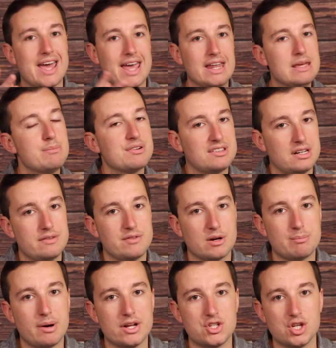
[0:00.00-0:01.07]
80% of your
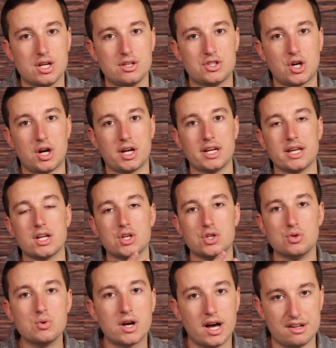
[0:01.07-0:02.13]
budget targeting
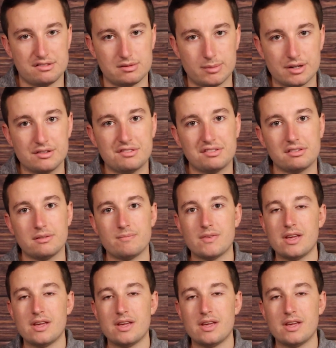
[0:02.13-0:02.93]
new customers